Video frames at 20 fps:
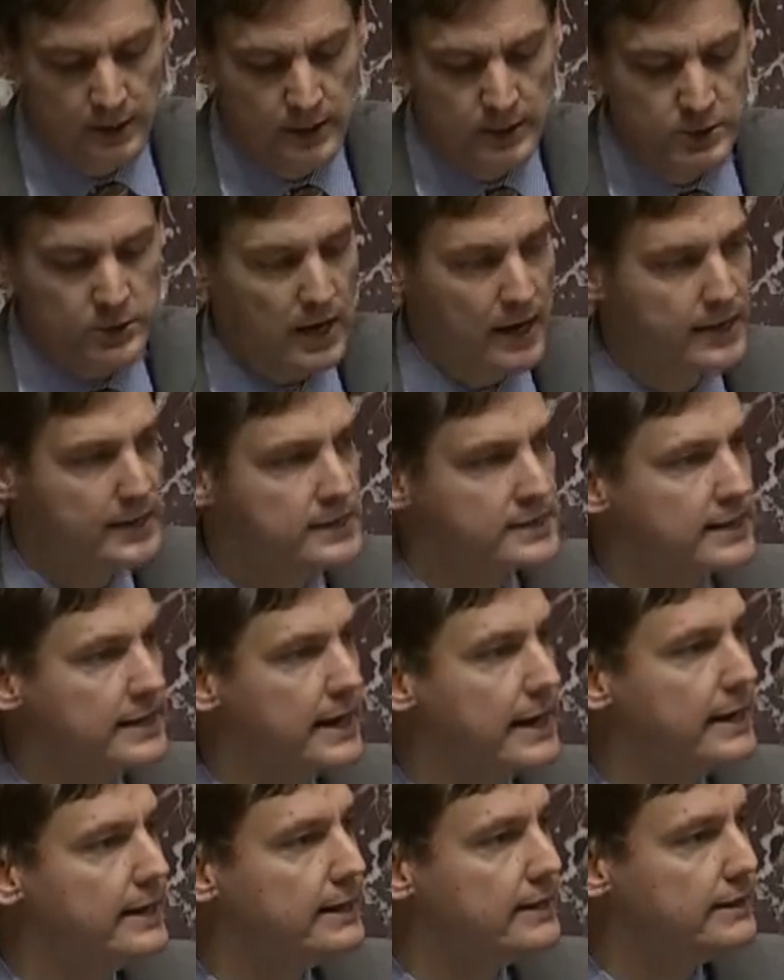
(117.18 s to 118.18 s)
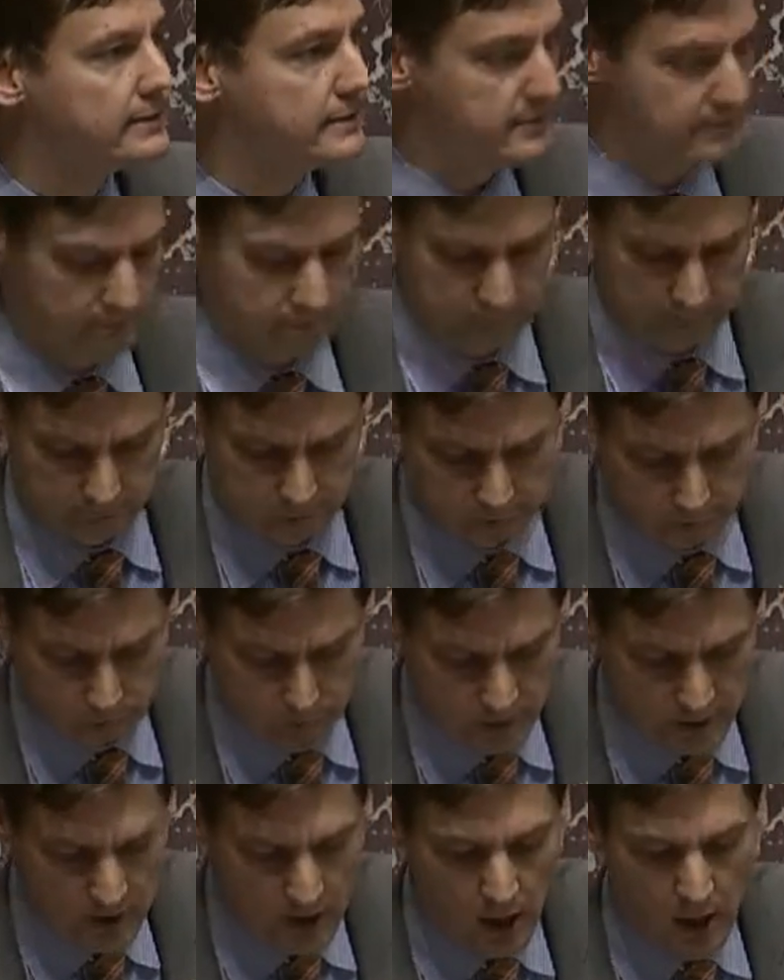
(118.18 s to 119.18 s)
Chinese Canadians
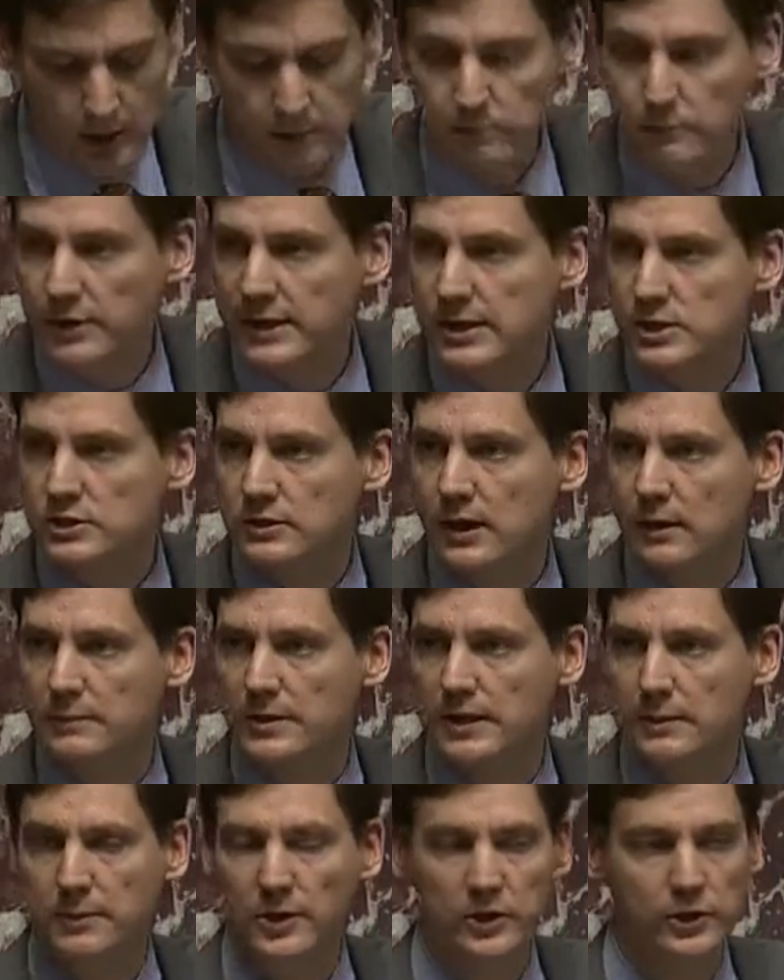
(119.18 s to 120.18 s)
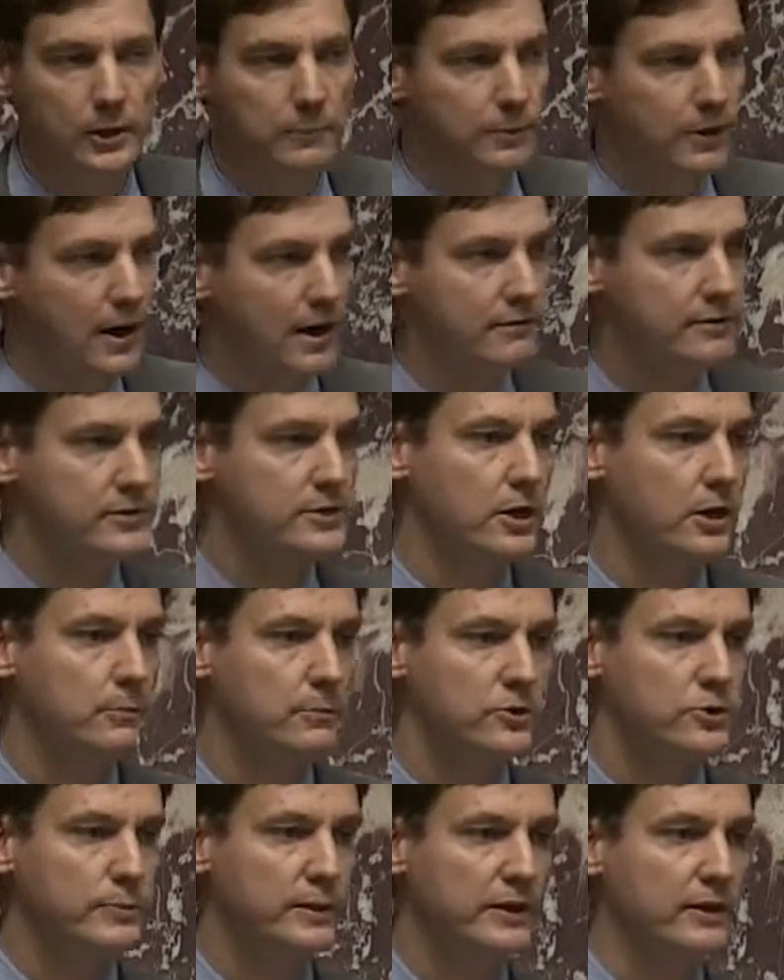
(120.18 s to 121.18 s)
worked hard in British Columbia to build our province. Honourable
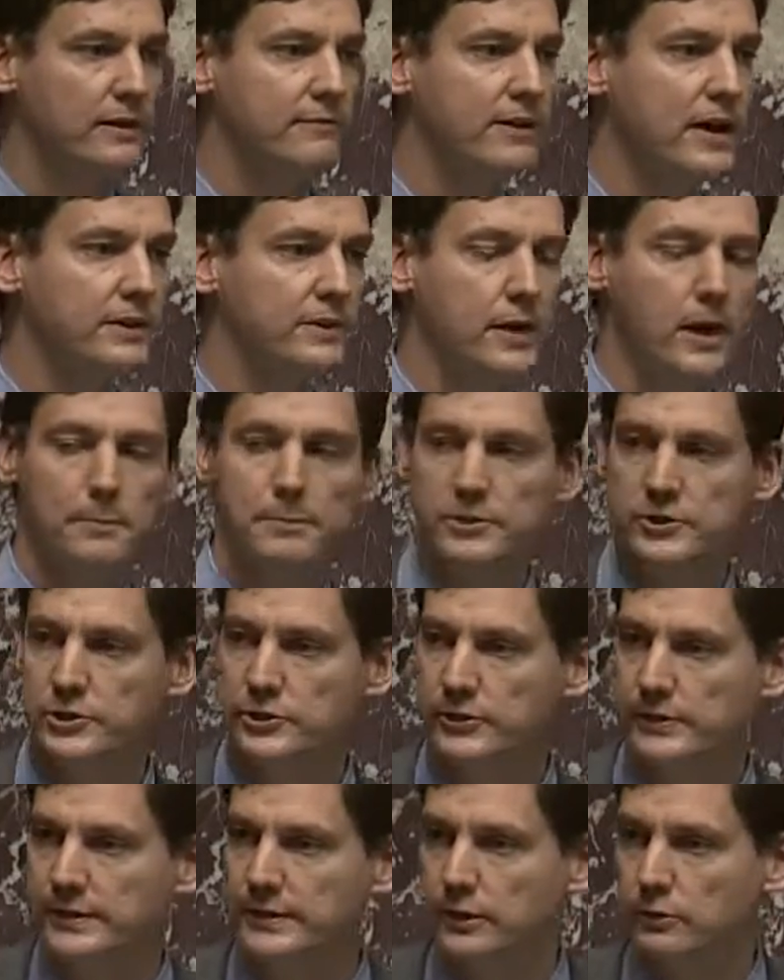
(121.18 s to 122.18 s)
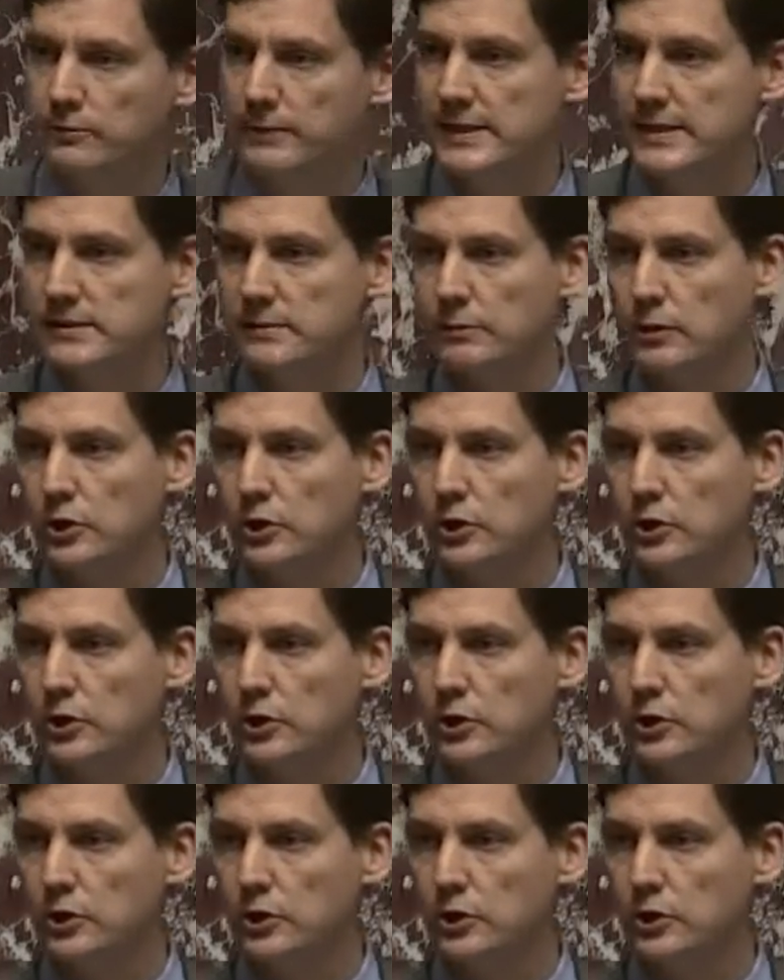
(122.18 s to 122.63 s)
Speaker, I've had the opportunity to read some